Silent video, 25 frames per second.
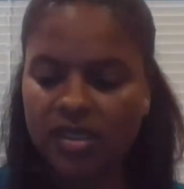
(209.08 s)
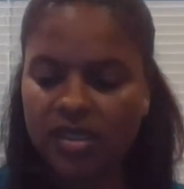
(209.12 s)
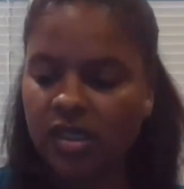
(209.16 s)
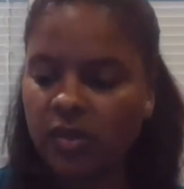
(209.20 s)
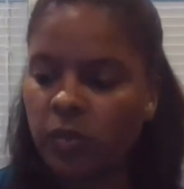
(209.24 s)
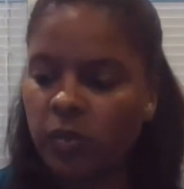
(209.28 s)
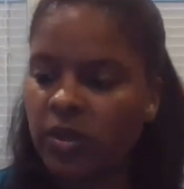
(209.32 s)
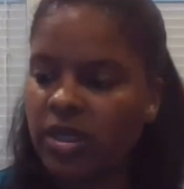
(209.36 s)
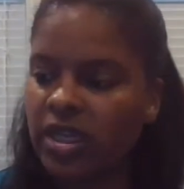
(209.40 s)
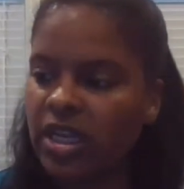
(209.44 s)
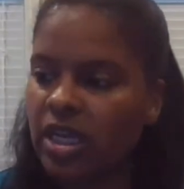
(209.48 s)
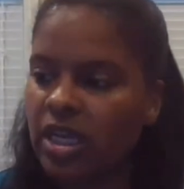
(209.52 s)

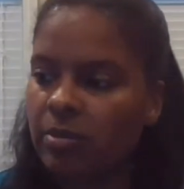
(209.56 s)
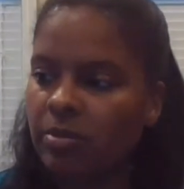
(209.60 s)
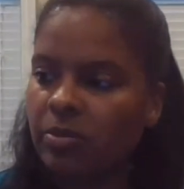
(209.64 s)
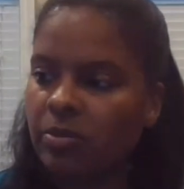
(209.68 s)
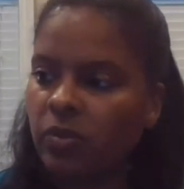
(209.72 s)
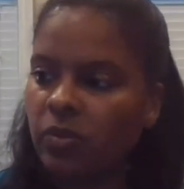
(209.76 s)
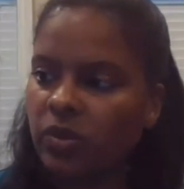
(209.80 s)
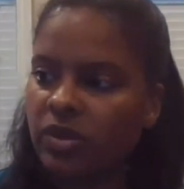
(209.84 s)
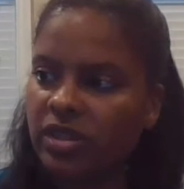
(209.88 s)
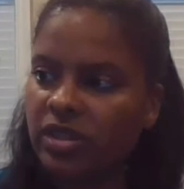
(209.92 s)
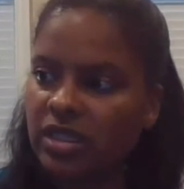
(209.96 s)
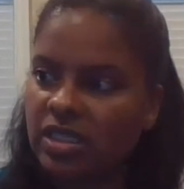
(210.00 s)
Then we
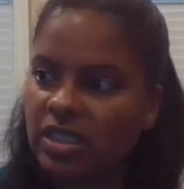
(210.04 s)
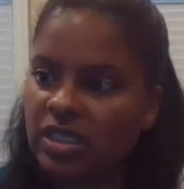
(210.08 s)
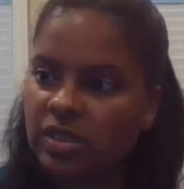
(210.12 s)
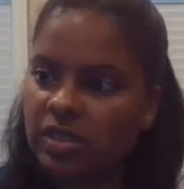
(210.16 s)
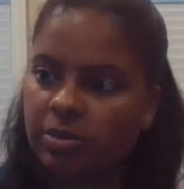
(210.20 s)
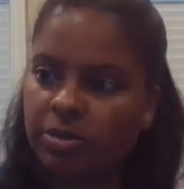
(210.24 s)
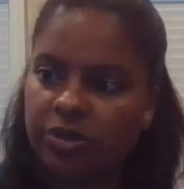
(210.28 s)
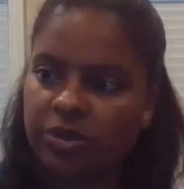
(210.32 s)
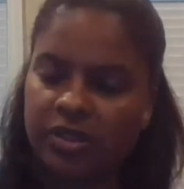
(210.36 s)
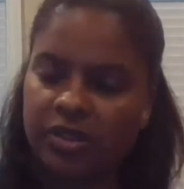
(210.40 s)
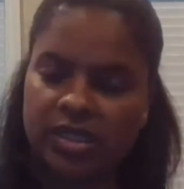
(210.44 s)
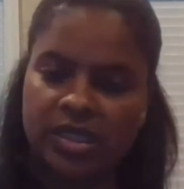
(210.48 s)
come with
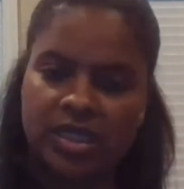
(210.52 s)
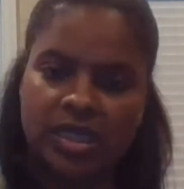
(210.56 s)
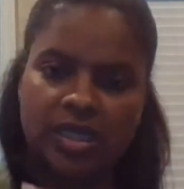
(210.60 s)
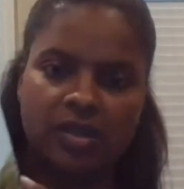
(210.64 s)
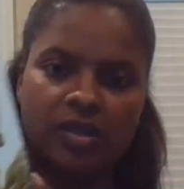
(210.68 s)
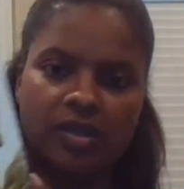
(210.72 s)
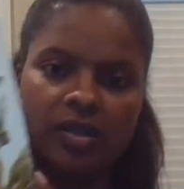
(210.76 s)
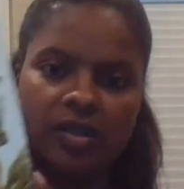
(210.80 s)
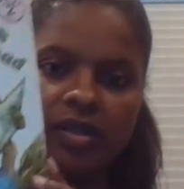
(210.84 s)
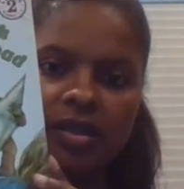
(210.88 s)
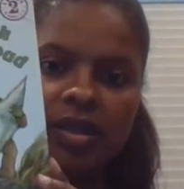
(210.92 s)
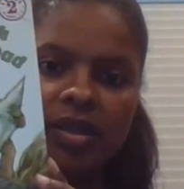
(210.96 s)
these books
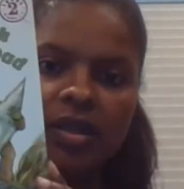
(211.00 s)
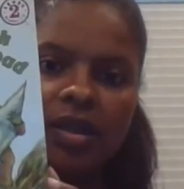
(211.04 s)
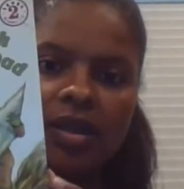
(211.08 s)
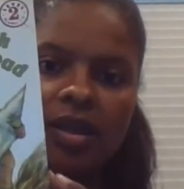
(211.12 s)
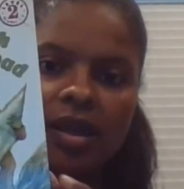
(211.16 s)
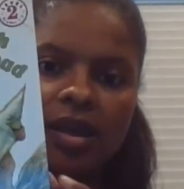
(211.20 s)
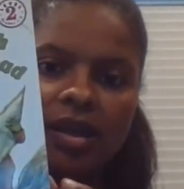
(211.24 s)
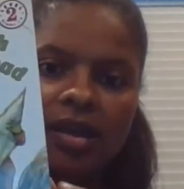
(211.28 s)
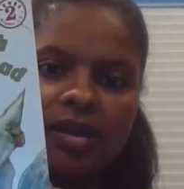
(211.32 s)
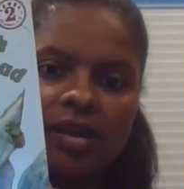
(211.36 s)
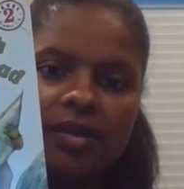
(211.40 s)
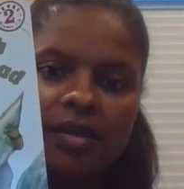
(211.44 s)
here,
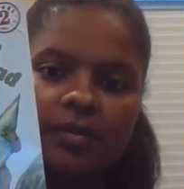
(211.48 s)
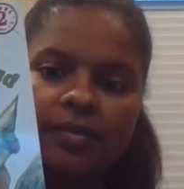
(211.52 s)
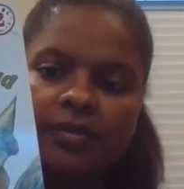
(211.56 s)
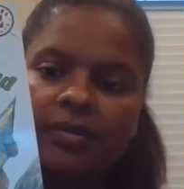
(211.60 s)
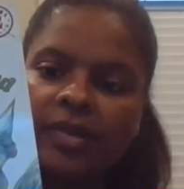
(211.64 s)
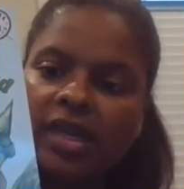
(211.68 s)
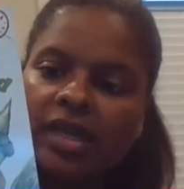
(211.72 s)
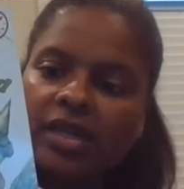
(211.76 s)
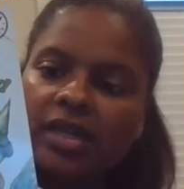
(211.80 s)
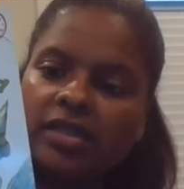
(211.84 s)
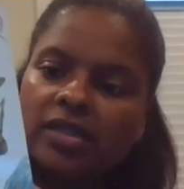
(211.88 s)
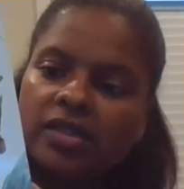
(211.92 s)

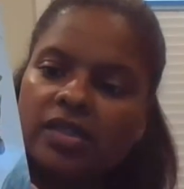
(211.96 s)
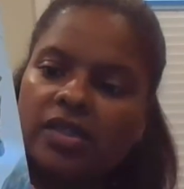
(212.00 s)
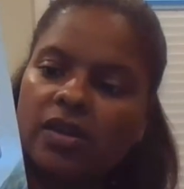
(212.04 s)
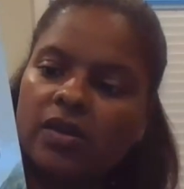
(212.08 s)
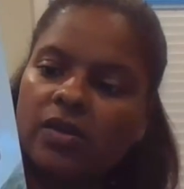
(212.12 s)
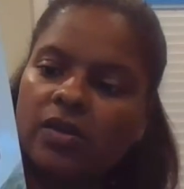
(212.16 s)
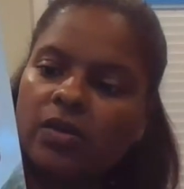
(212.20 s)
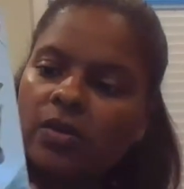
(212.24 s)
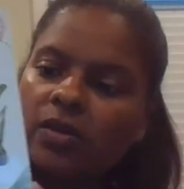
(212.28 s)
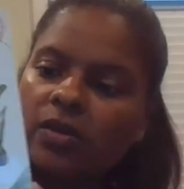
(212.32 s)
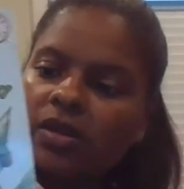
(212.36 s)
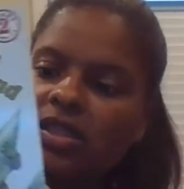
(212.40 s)
and
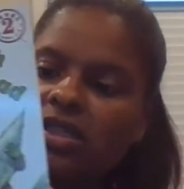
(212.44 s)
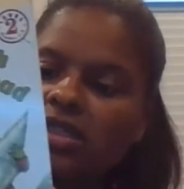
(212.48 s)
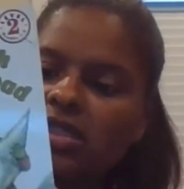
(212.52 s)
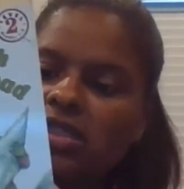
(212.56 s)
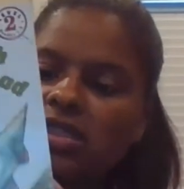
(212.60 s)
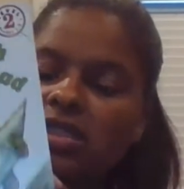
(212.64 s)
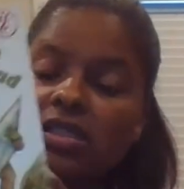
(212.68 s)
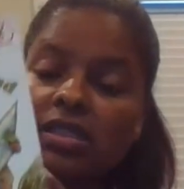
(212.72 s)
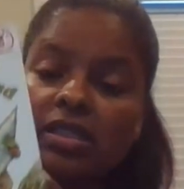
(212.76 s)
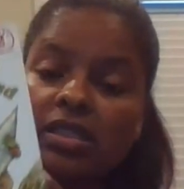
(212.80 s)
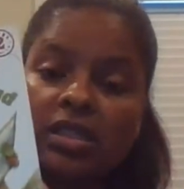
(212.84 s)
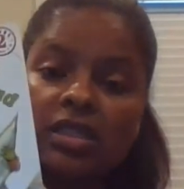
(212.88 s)
so
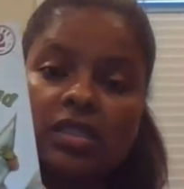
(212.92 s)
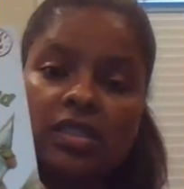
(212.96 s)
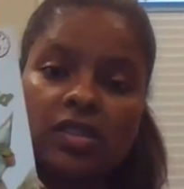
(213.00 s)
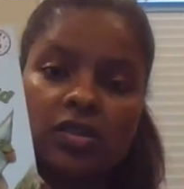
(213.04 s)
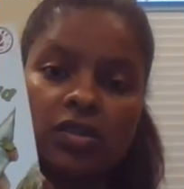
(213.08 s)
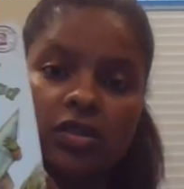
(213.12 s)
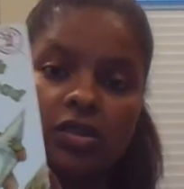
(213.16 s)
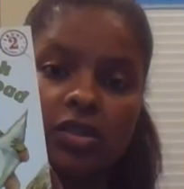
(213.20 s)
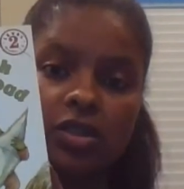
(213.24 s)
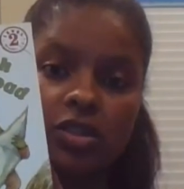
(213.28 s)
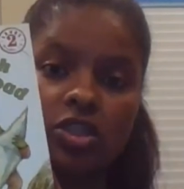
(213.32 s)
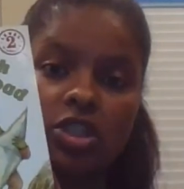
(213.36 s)
this is
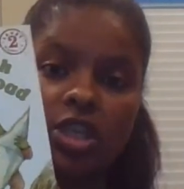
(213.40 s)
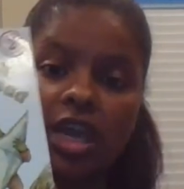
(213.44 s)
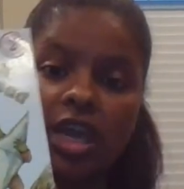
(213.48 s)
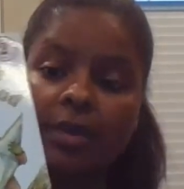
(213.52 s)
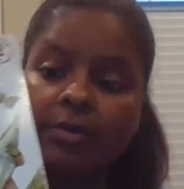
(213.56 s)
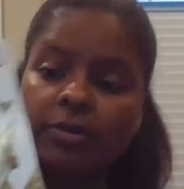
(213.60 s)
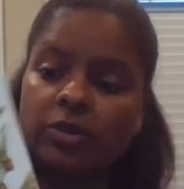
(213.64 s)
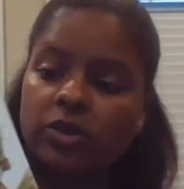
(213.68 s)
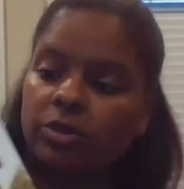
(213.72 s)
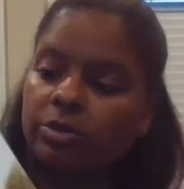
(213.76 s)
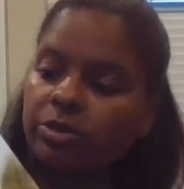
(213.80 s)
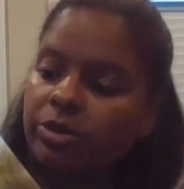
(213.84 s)
considered a
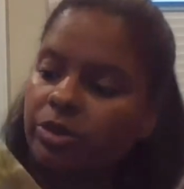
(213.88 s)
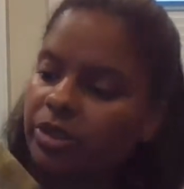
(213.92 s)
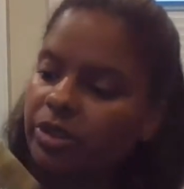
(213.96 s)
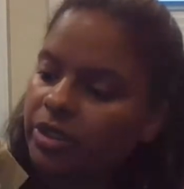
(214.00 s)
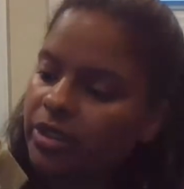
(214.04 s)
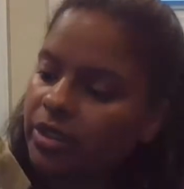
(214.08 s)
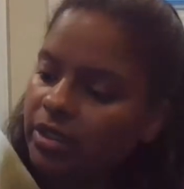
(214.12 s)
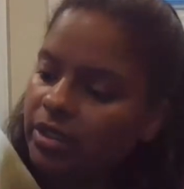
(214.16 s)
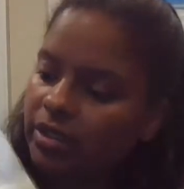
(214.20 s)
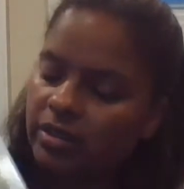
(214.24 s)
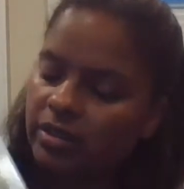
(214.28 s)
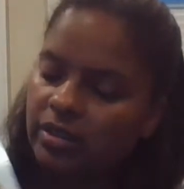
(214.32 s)
chapter
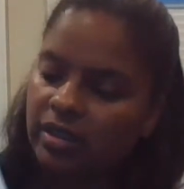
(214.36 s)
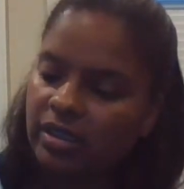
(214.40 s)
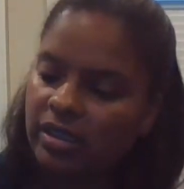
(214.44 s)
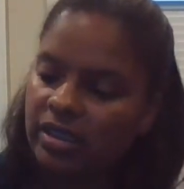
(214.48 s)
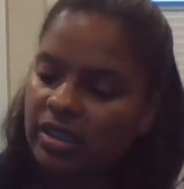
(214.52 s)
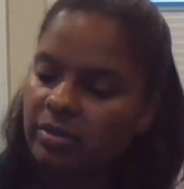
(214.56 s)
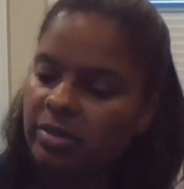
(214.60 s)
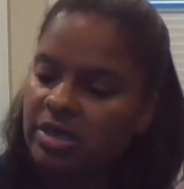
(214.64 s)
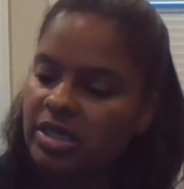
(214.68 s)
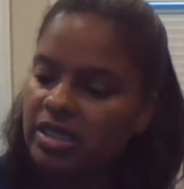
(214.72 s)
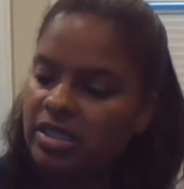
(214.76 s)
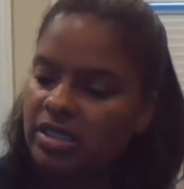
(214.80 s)
book.
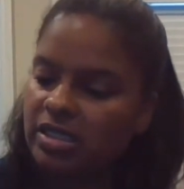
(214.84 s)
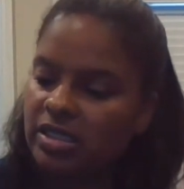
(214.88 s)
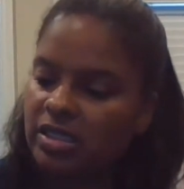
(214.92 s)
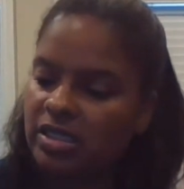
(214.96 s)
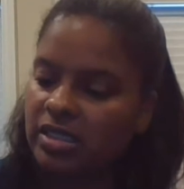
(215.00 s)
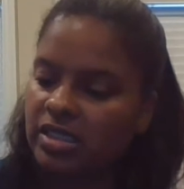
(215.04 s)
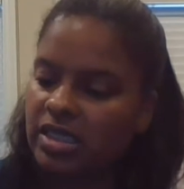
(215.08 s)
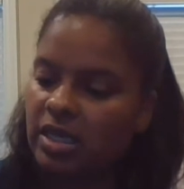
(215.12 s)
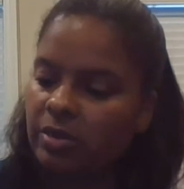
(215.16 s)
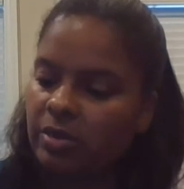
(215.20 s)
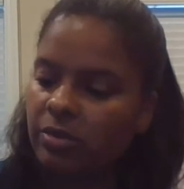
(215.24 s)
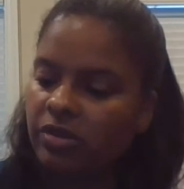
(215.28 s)
And let me get to
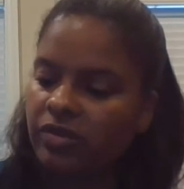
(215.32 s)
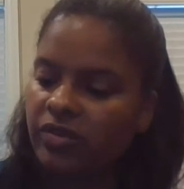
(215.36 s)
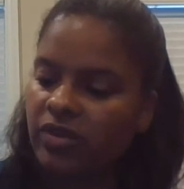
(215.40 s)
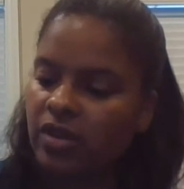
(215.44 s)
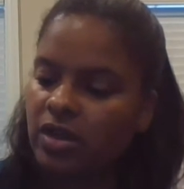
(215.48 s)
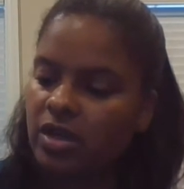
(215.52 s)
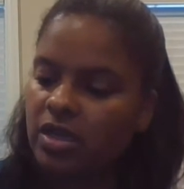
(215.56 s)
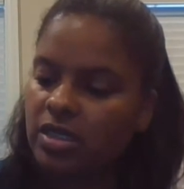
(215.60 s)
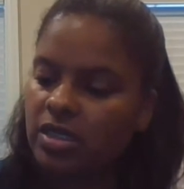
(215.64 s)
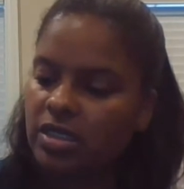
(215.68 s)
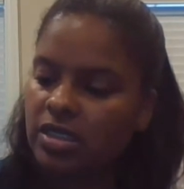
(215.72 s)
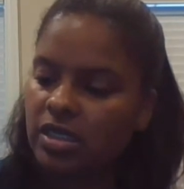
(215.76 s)
the table of
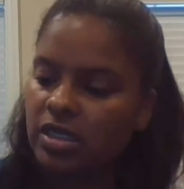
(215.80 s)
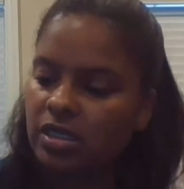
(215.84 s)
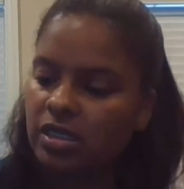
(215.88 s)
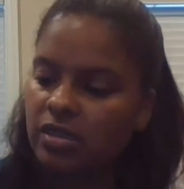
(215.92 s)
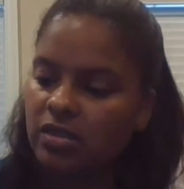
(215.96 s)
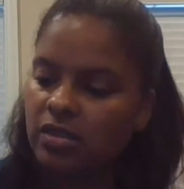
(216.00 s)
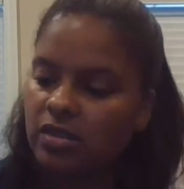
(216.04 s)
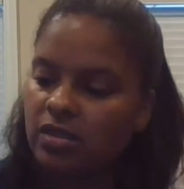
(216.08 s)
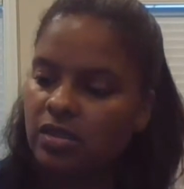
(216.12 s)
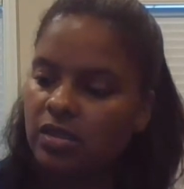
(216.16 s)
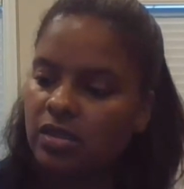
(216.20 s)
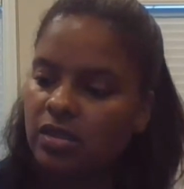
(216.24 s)

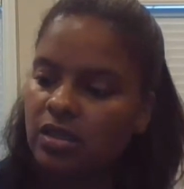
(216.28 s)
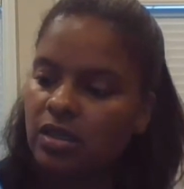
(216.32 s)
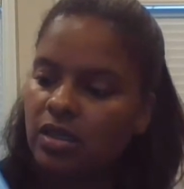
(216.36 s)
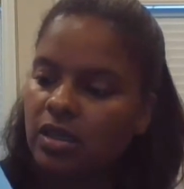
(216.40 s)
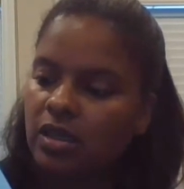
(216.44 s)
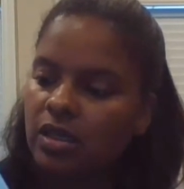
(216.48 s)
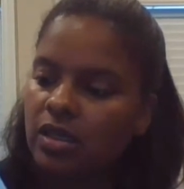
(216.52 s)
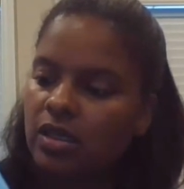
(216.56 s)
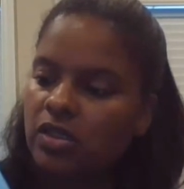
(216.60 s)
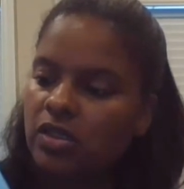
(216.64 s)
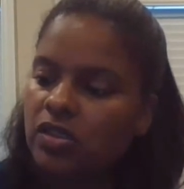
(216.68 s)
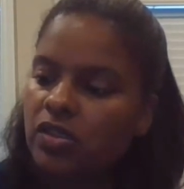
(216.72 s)
contents.
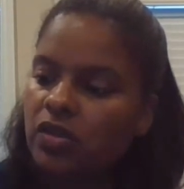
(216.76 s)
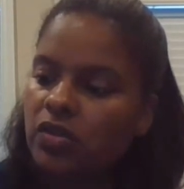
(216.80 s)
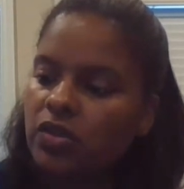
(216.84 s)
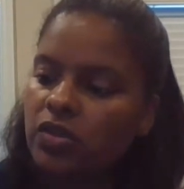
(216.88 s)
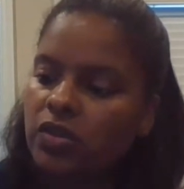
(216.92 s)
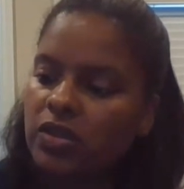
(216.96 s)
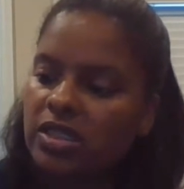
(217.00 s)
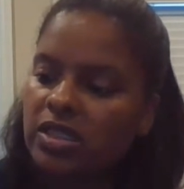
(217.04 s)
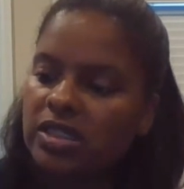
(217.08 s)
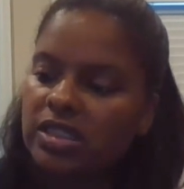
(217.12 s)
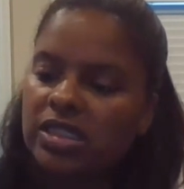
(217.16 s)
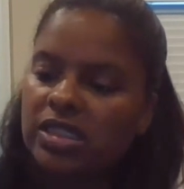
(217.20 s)
So
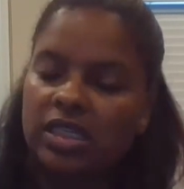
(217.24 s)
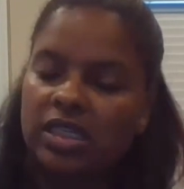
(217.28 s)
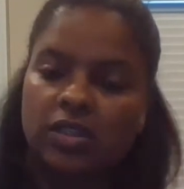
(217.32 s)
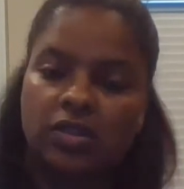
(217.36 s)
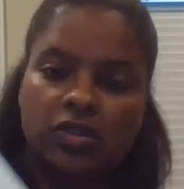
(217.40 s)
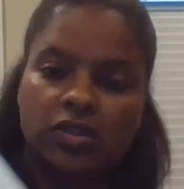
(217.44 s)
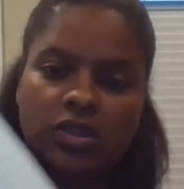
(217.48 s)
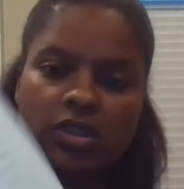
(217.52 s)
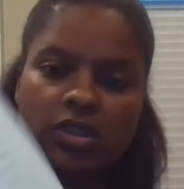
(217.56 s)
you can see